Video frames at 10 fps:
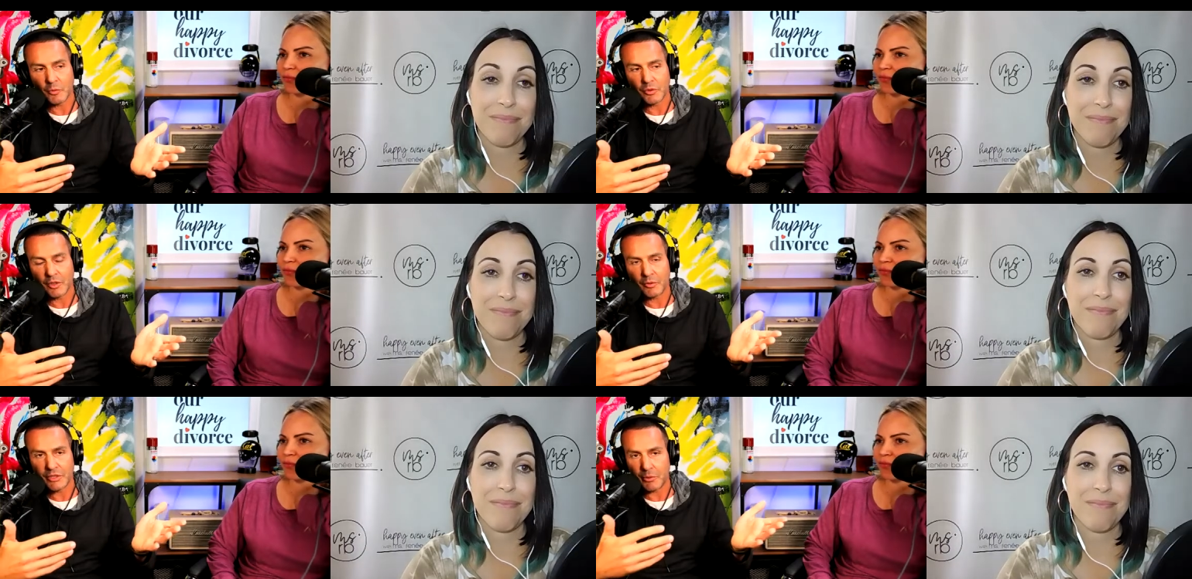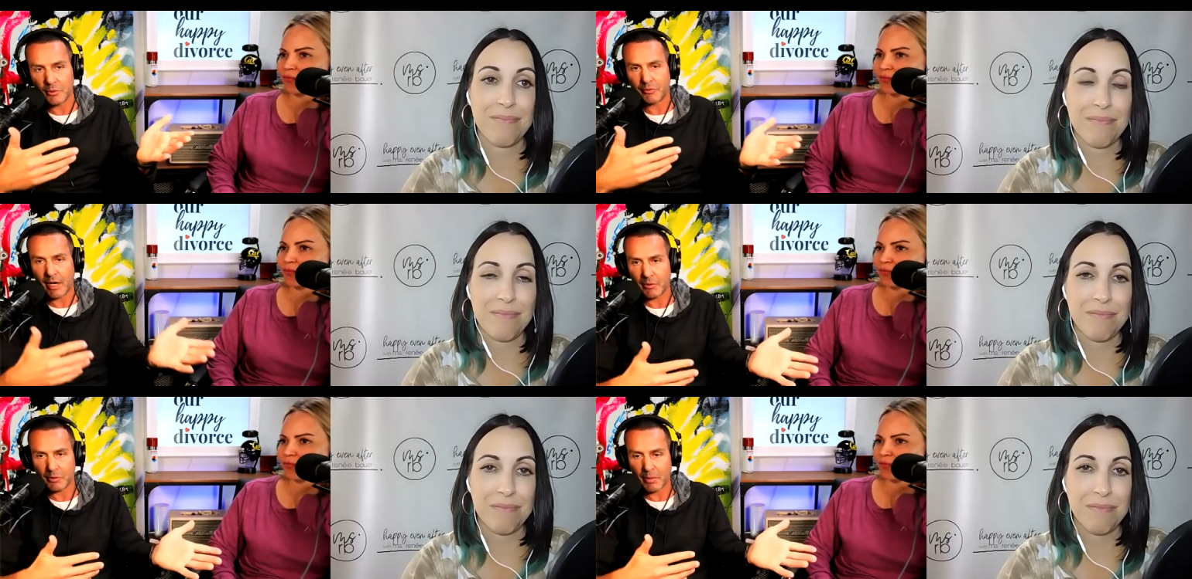Speaker 1: she was very
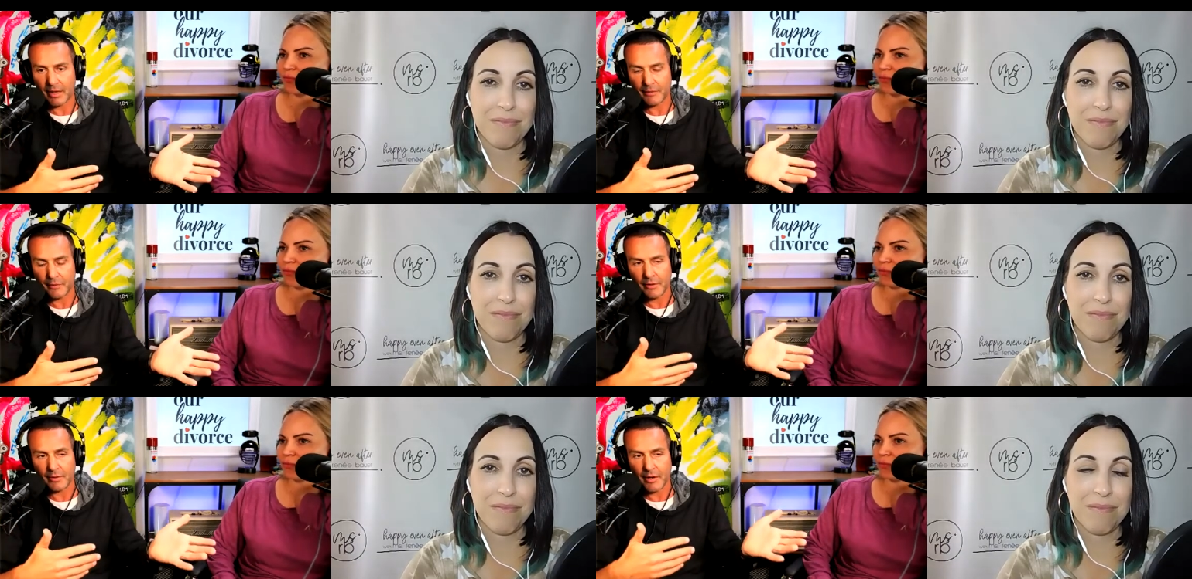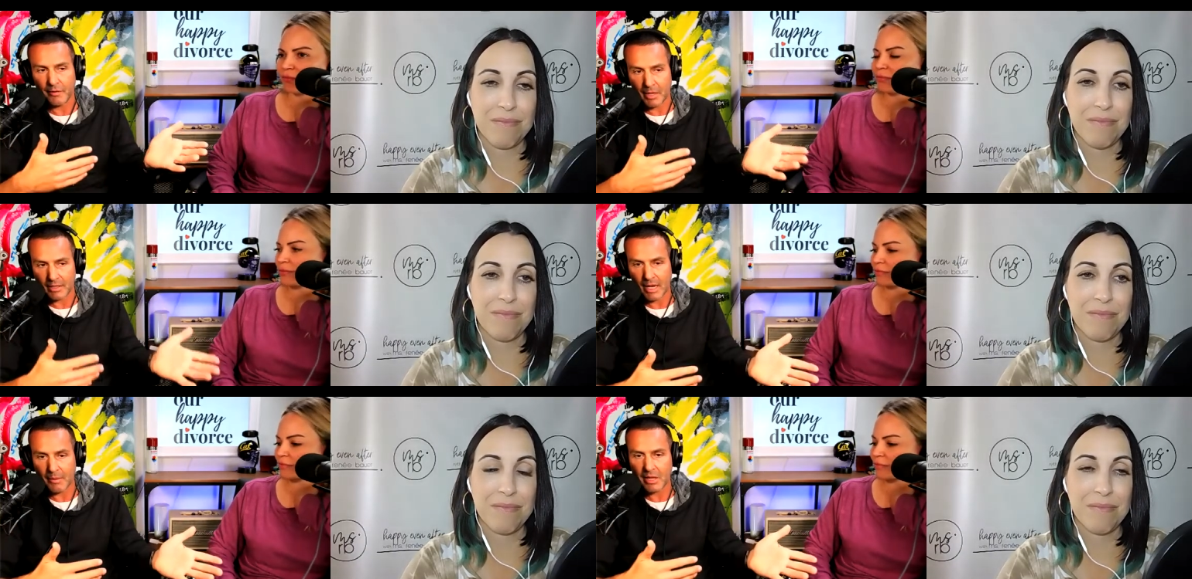respectful of, of my time
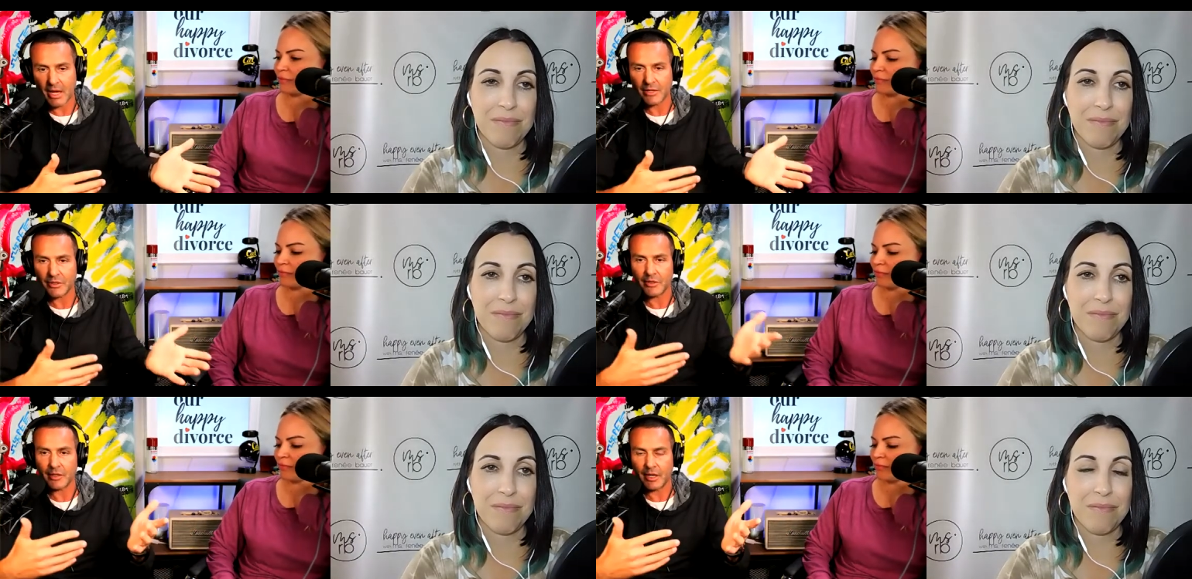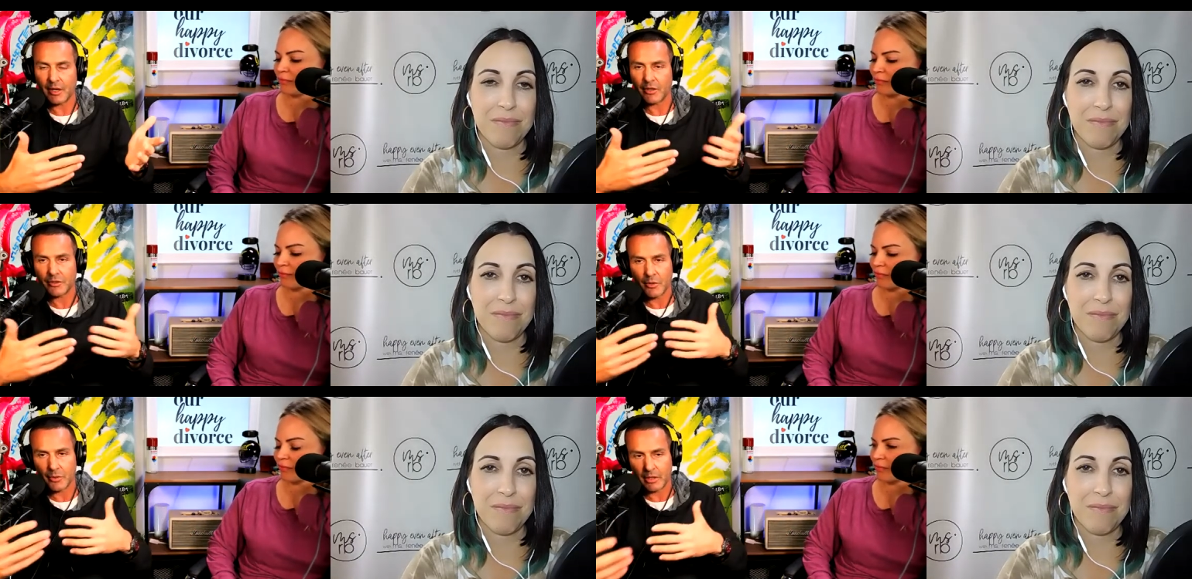with Asher and also
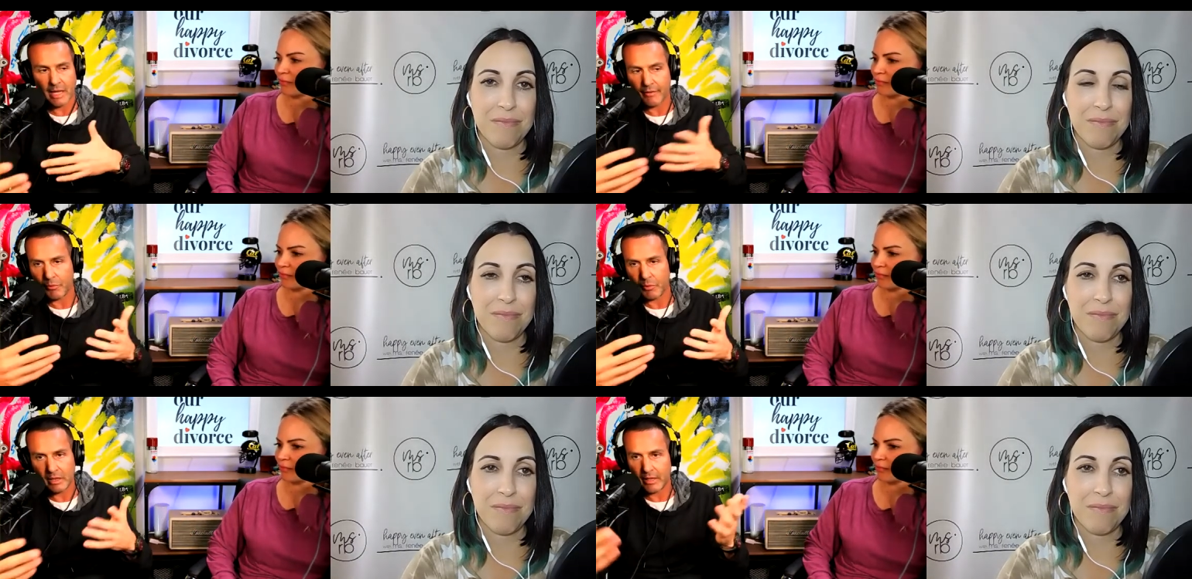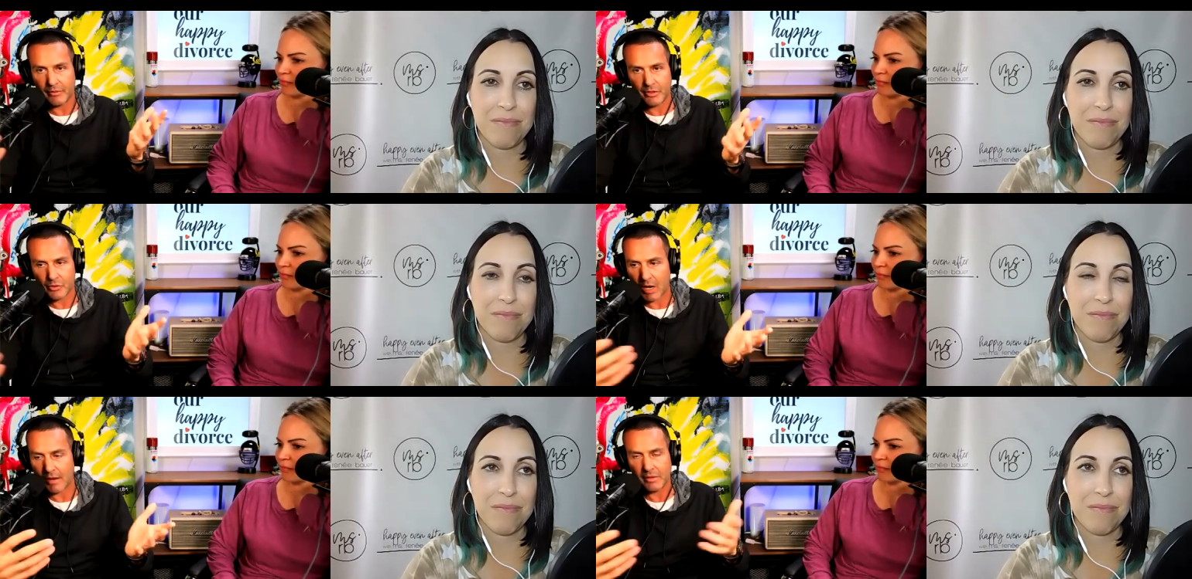the life we live and the
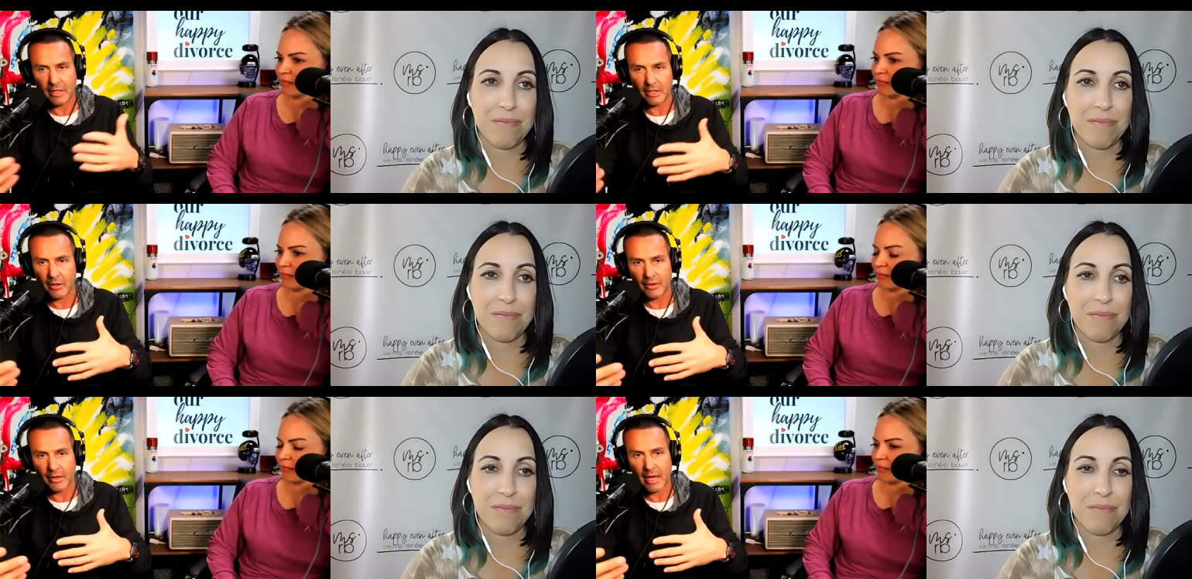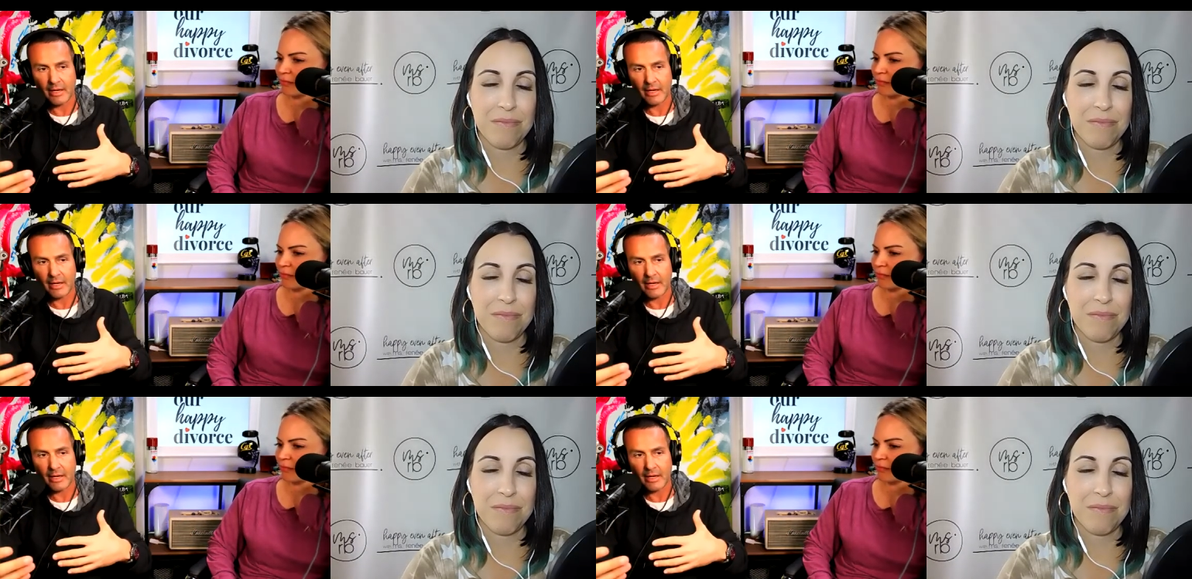traveling and all that.